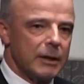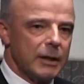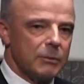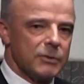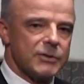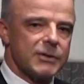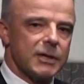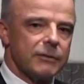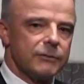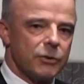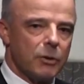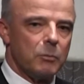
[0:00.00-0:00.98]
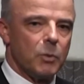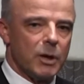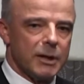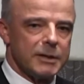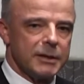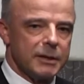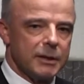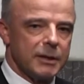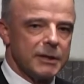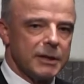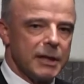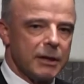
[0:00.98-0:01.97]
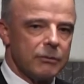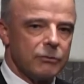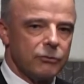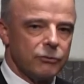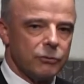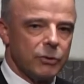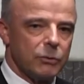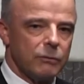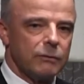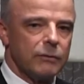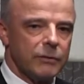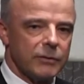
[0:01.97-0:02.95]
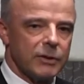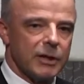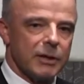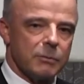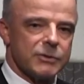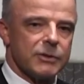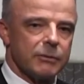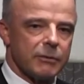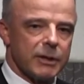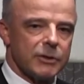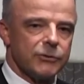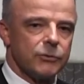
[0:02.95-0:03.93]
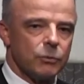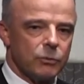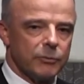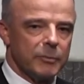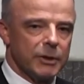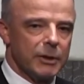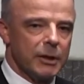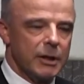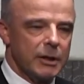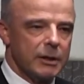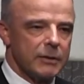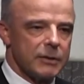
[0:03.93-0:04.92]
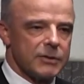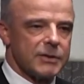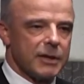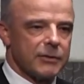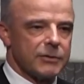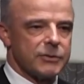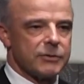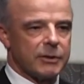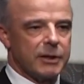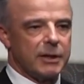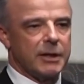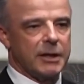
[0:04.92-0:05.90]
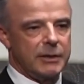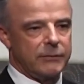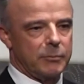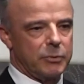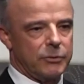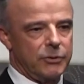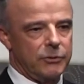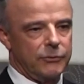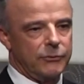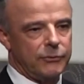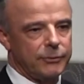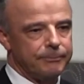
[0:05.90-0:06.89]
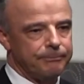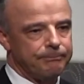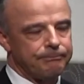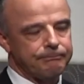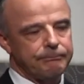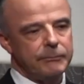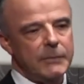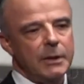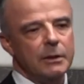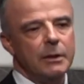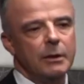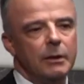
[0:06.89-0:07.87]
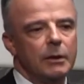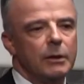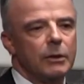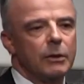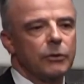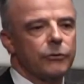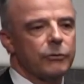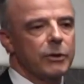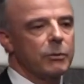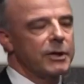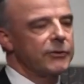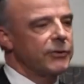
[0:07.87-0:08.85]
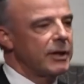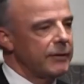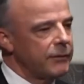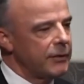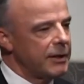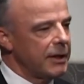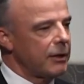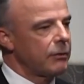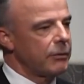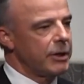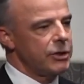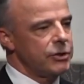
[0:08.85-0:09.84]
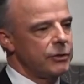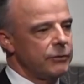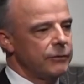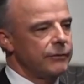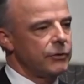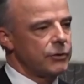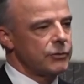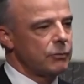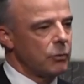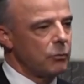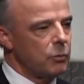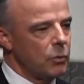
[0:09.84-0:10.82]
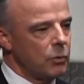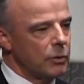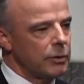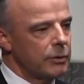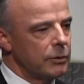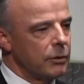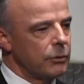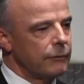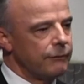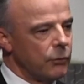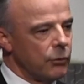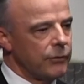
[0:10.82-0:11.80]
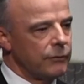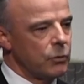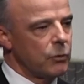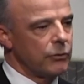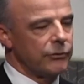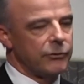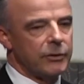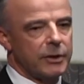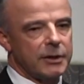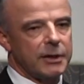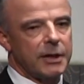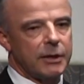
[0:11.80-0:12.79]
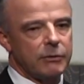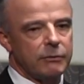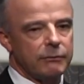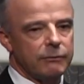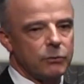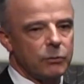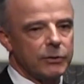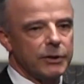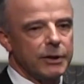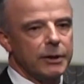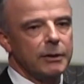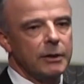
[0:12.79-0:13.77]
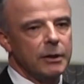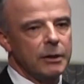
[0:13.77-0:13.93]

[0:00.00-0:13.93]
It was said of Tom White in 1912 that he was the greatest oarsman that South Australia had ever produced. 3 weeks after the declaration of the First World War, on the 4th of August 1914,